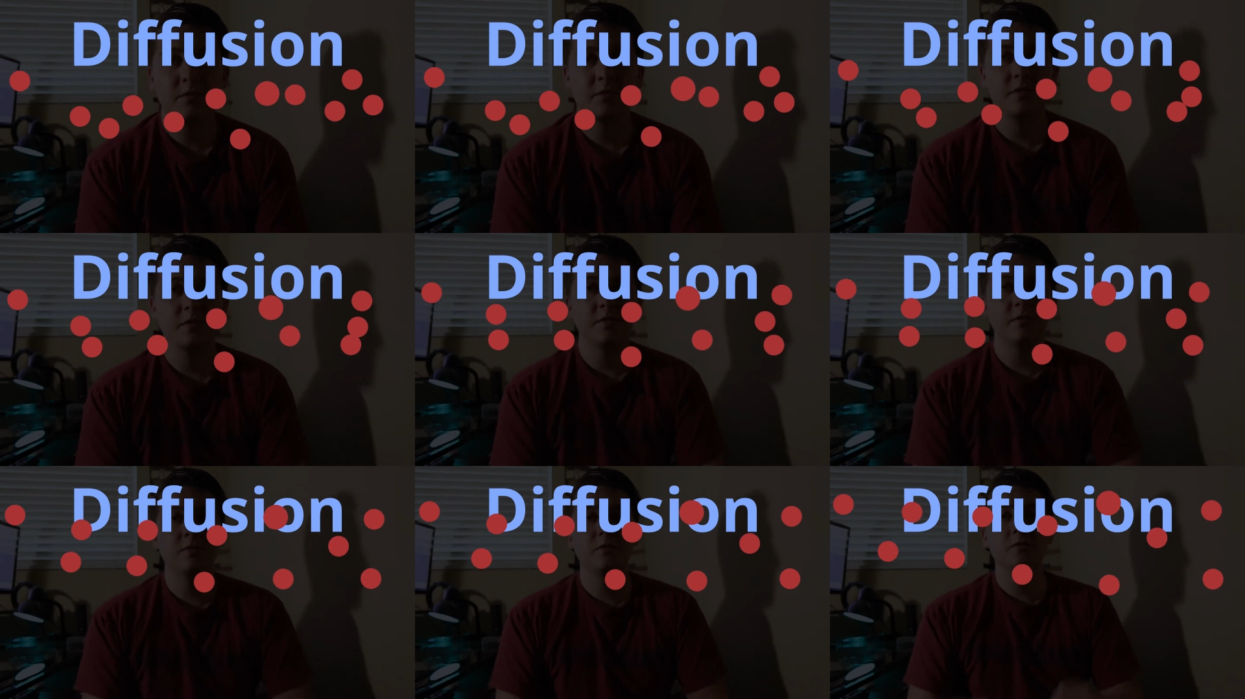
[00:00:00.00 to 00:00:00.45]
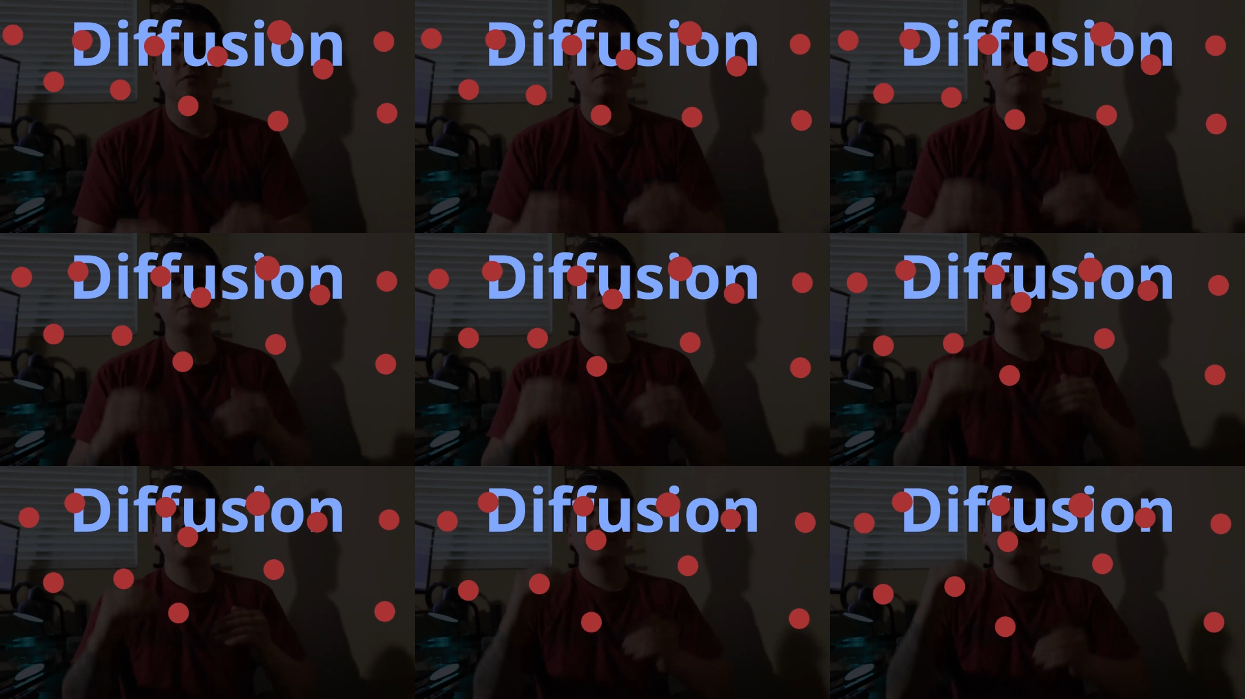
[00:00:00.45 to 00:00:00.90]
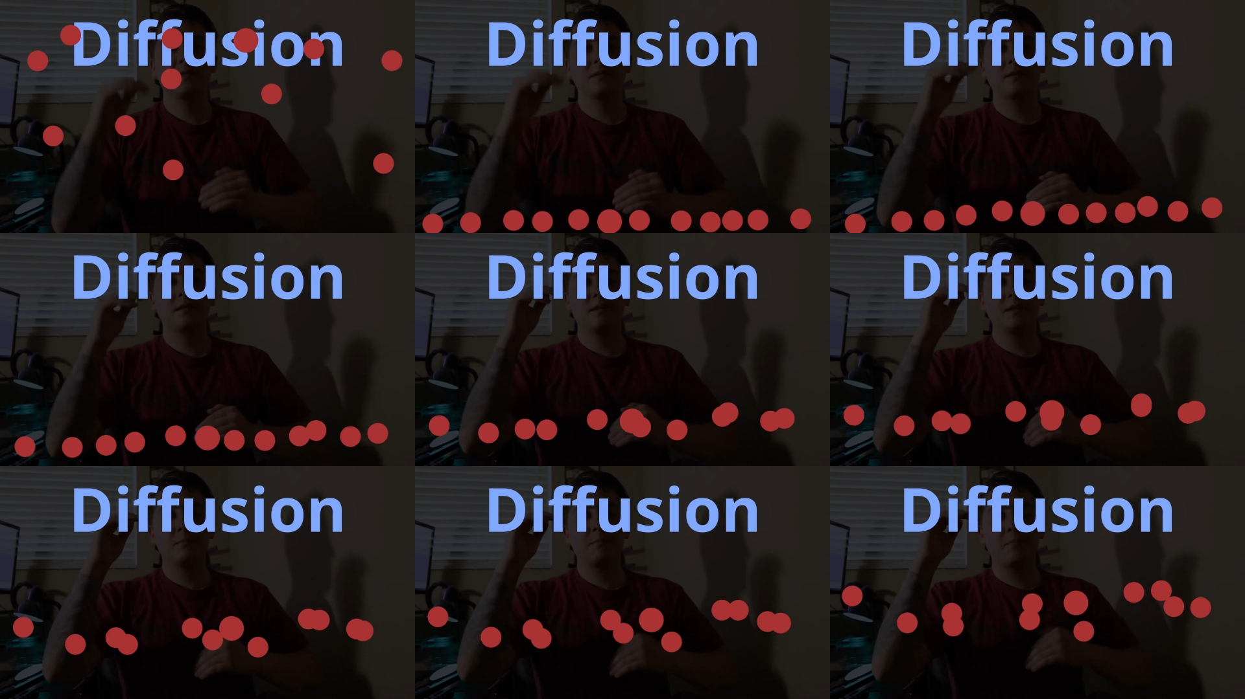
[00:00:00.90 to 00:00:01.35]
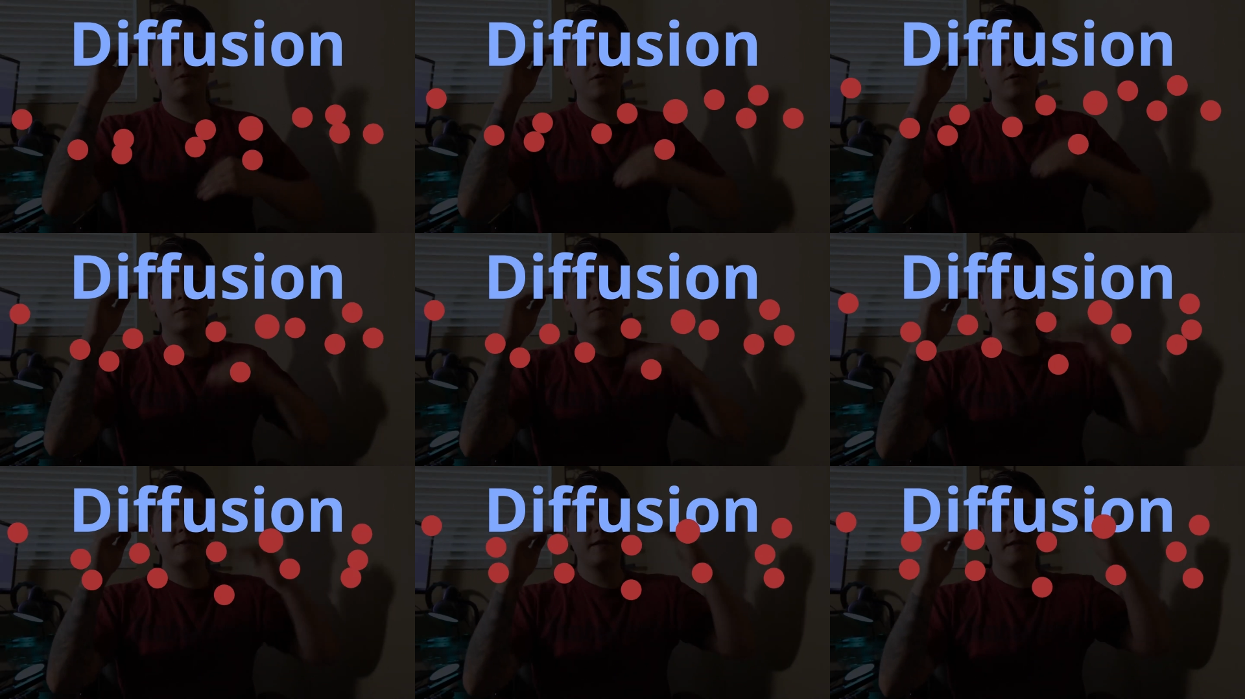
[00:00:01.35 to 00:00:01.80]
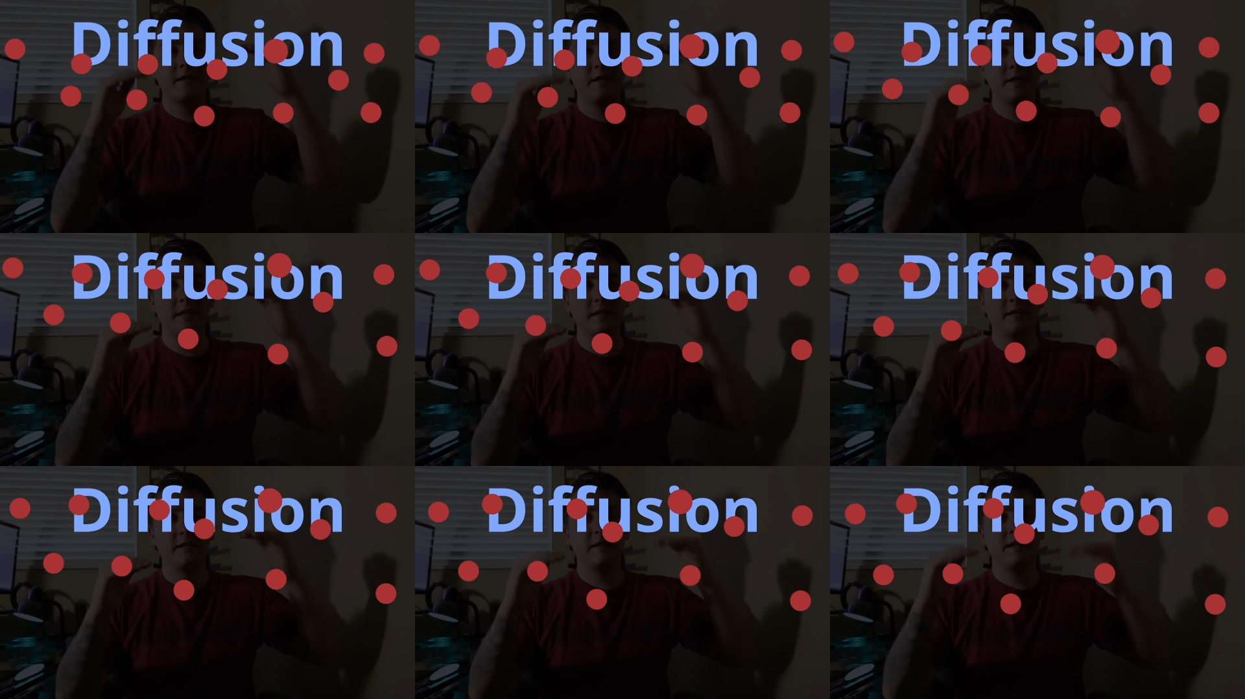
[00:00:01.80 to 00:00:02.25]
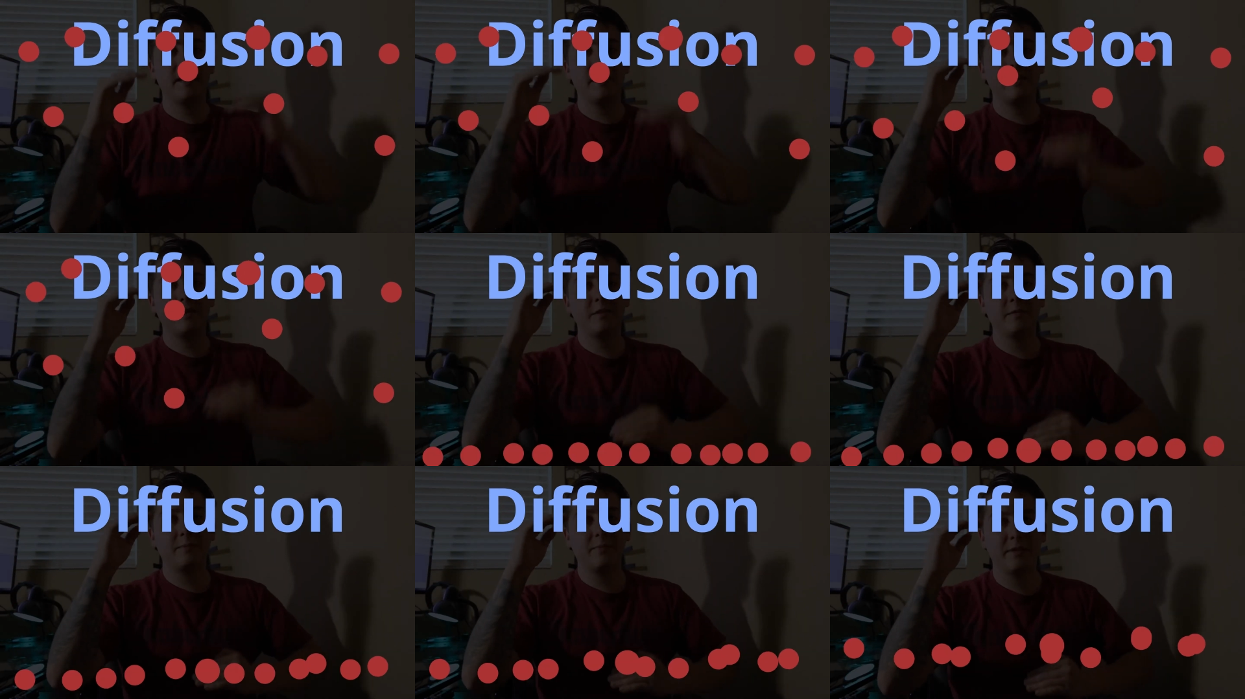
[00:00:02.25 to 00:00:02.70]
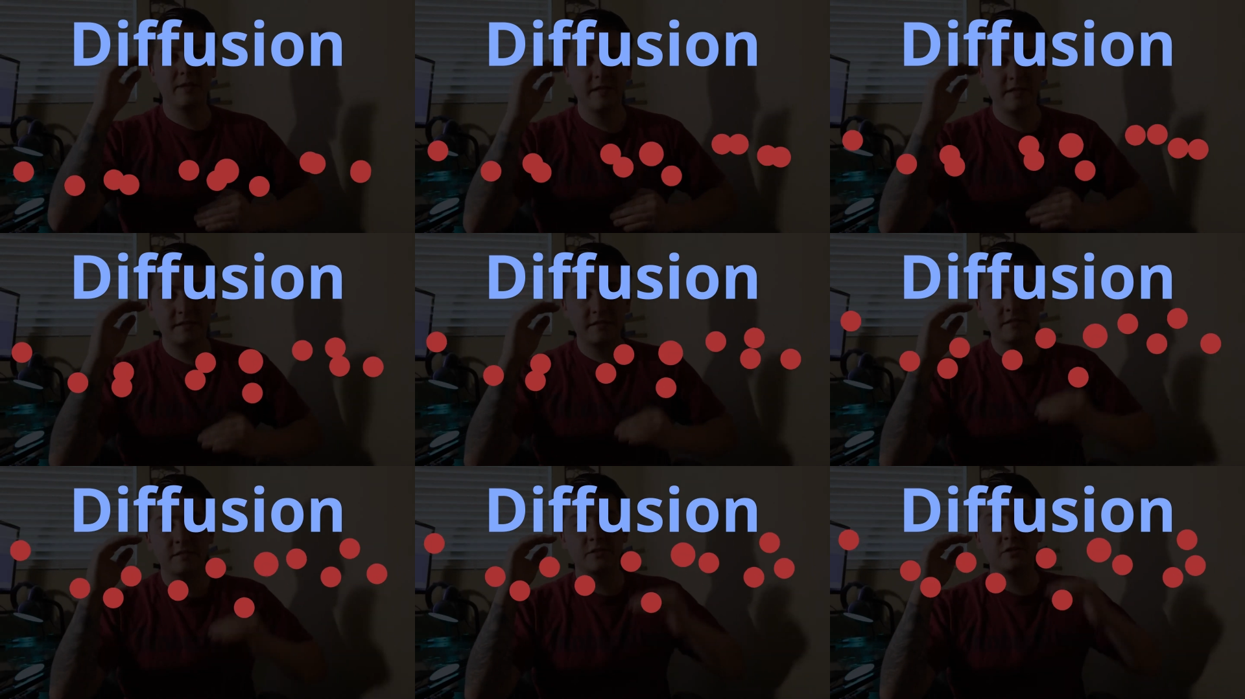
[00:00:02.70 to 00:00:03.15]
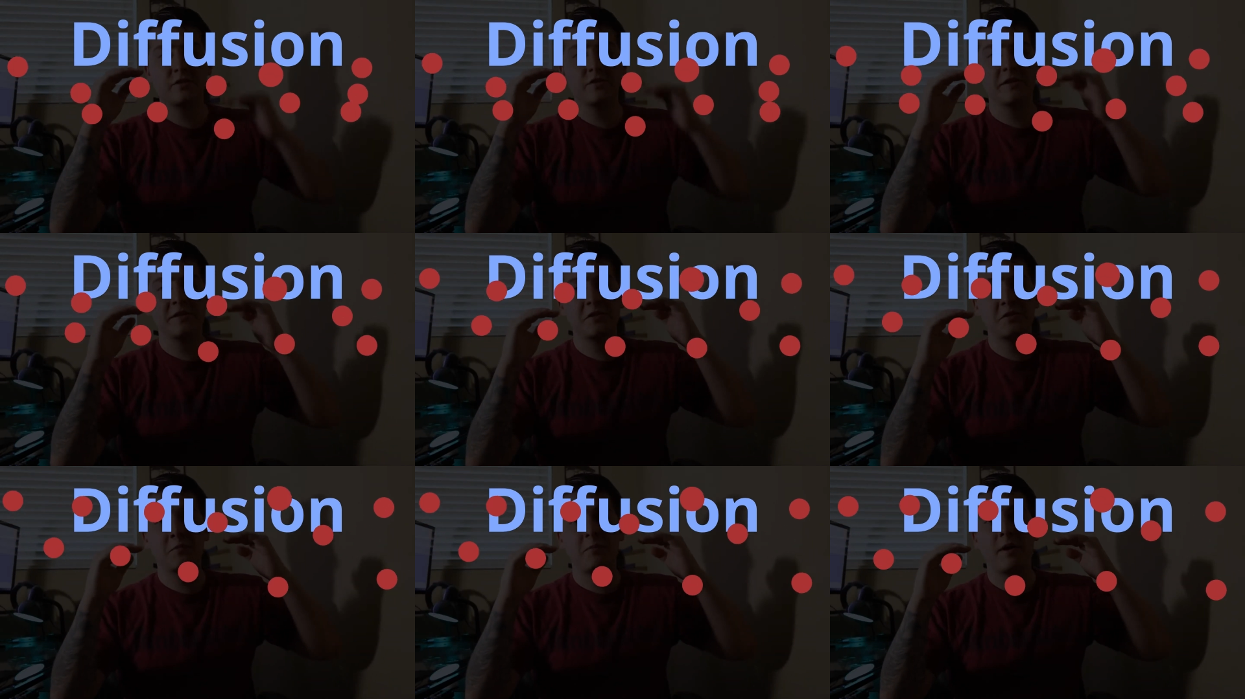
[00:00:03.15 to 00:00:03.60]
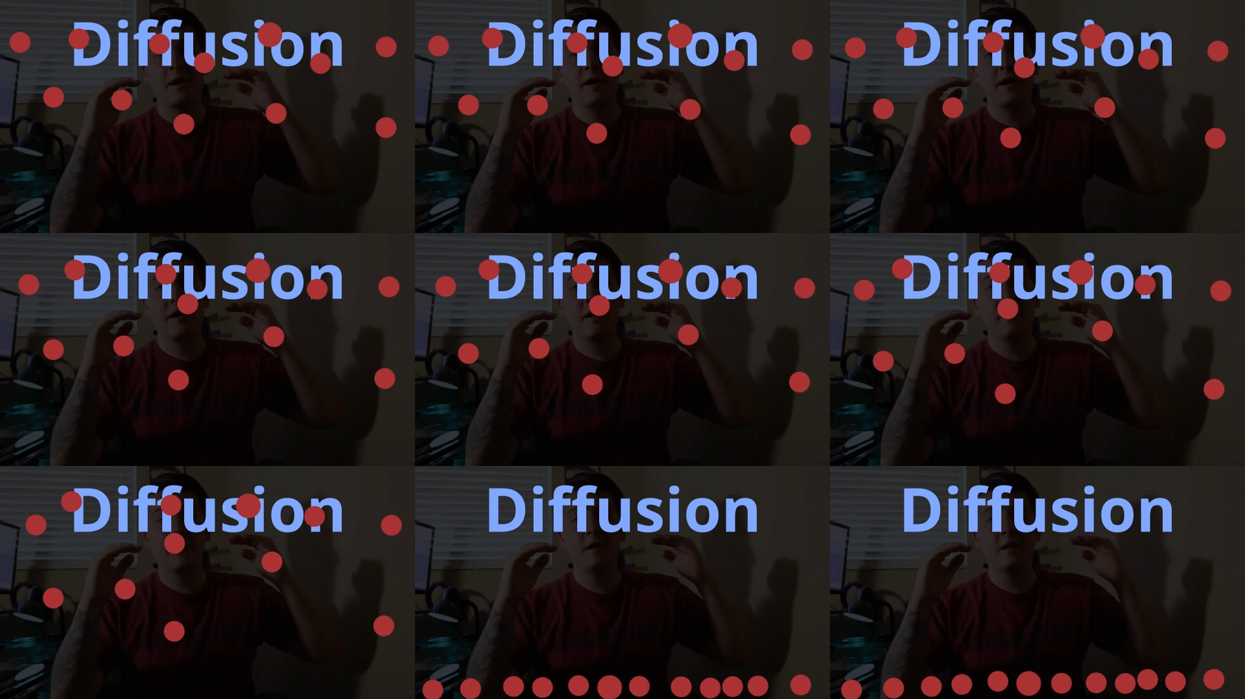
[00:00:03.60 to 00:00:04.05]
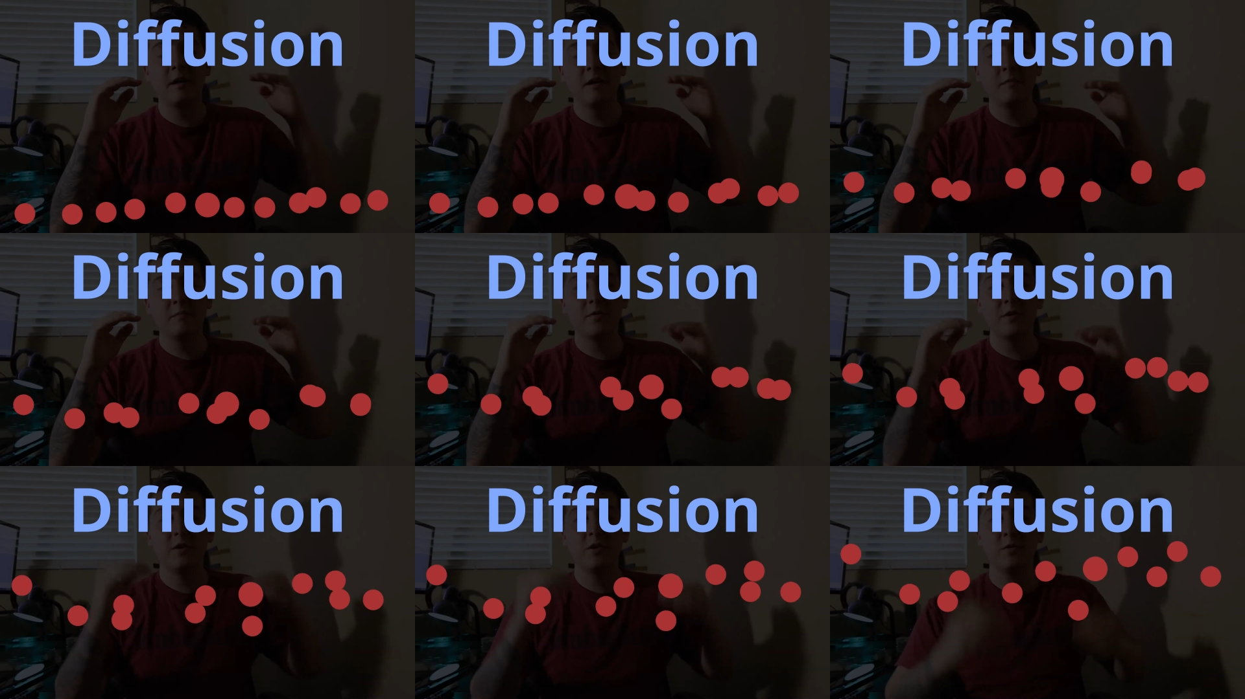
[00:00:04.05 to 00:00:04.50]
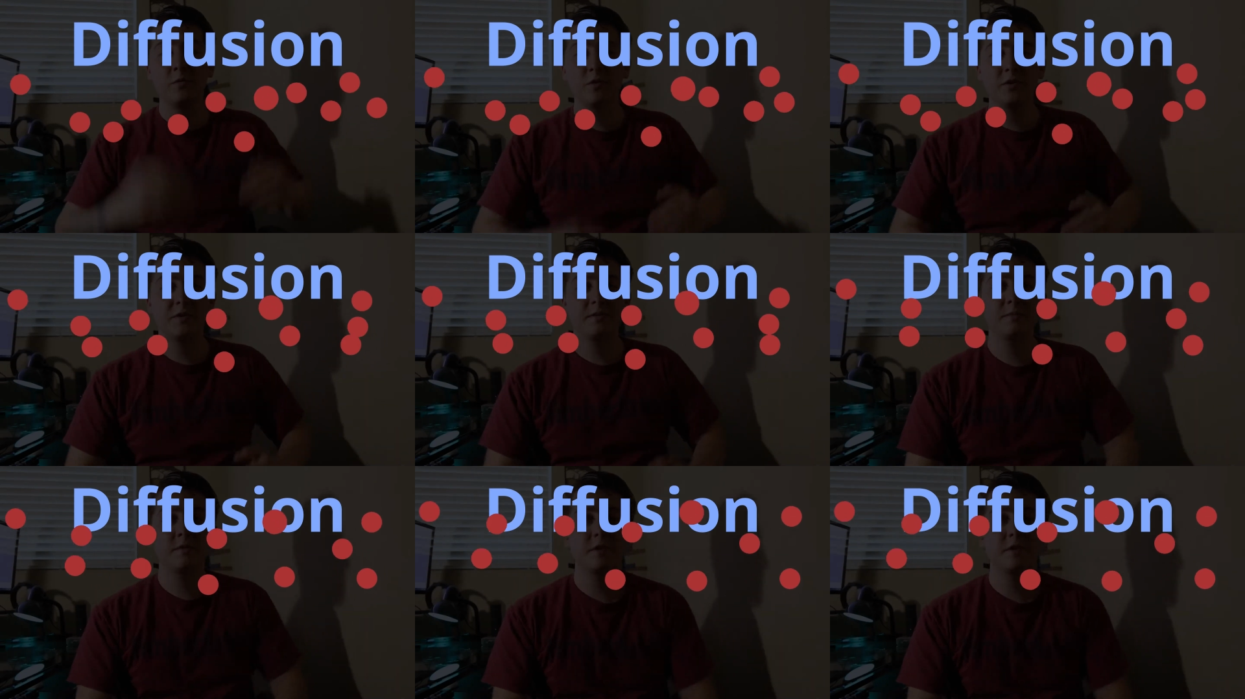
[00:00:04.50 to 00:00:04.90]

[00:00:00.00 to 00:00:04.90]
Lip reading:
[unreadable: no face in view]